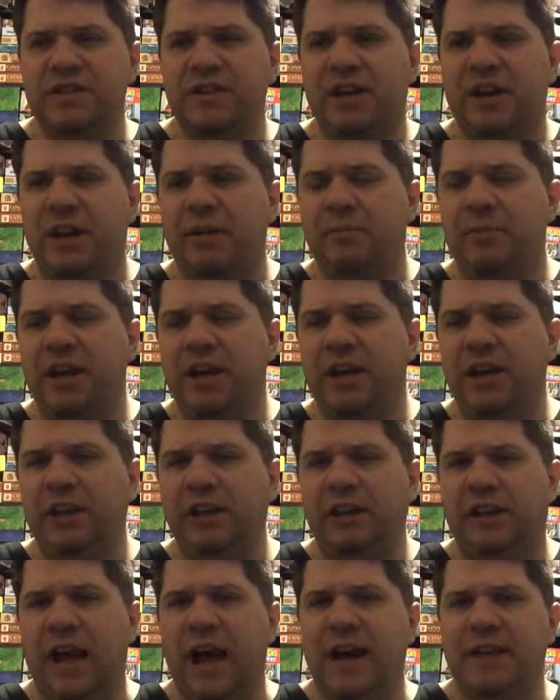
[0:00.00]
that I
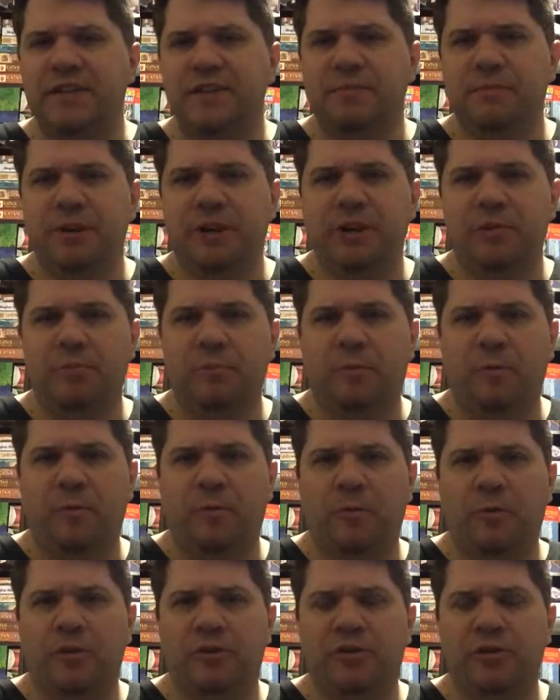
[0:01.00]
made last minute
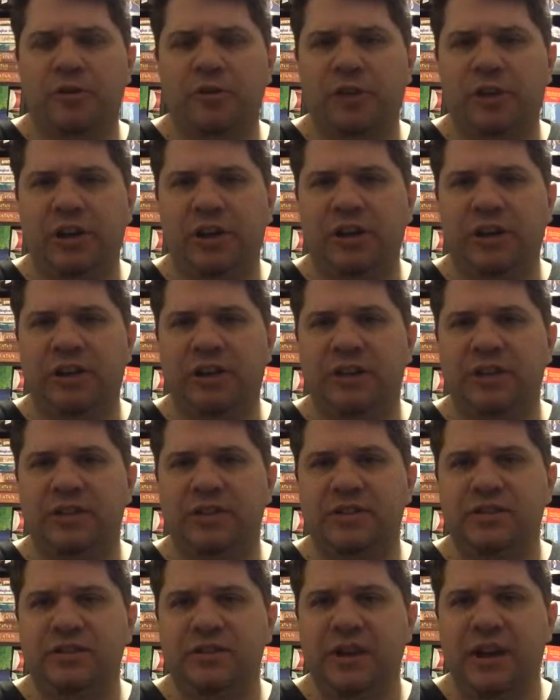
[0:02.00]
before turning it in,